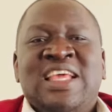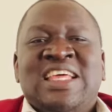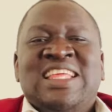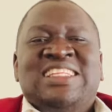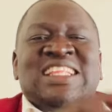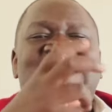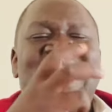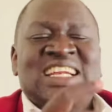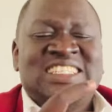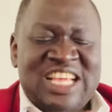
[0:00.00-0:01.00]
That
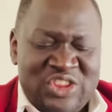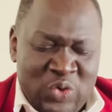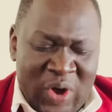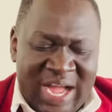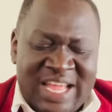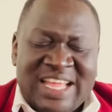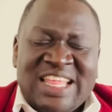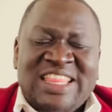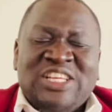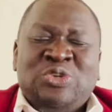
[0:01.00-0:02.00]
their tenure,
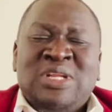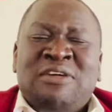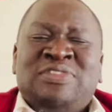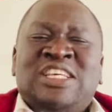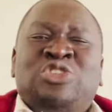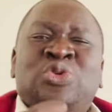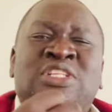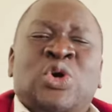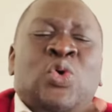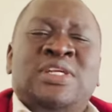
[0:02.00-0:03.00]
they should have
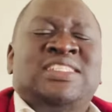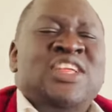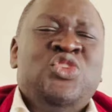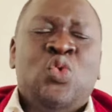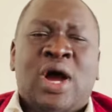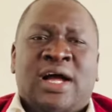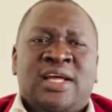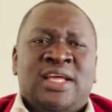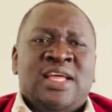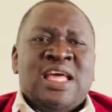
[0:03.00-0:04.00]
security on tenure.
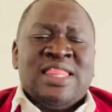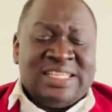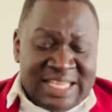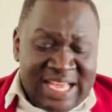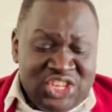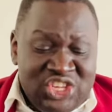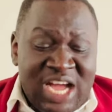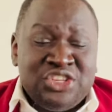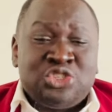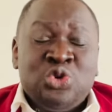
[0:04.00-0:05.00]
That a
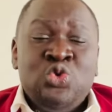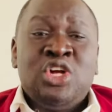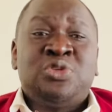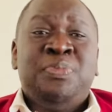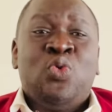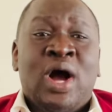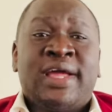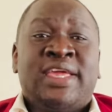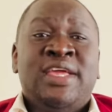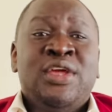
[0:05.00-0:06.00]
judge should not be
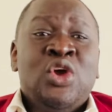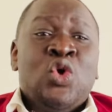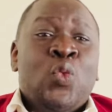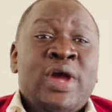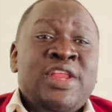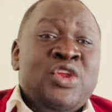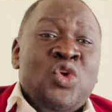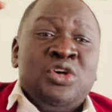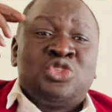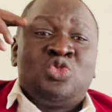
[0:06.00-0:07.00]
working when he
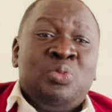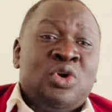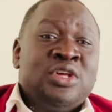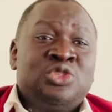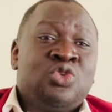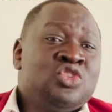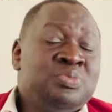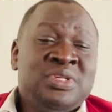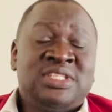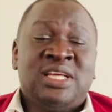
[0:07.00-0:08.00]
knows tomorrow is going to
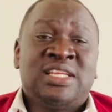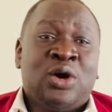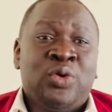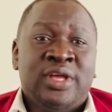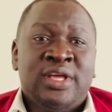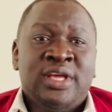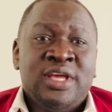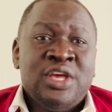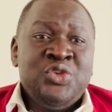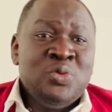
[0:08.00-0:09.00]
be sent away.
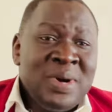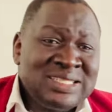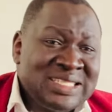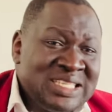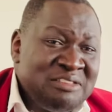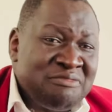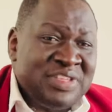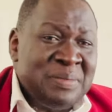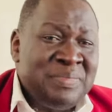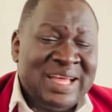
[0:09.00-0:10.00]
You must give
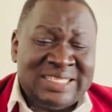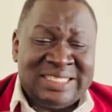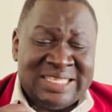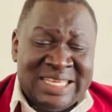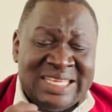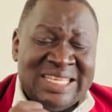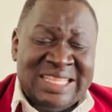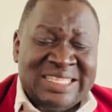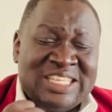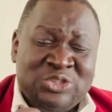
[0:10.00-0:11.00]
them that,
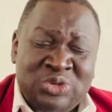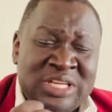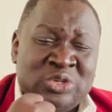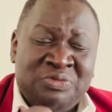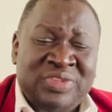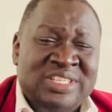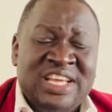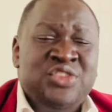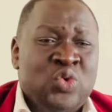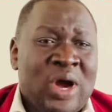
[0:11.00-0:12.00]
the security of the
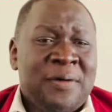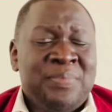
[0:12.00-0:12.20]
tenure.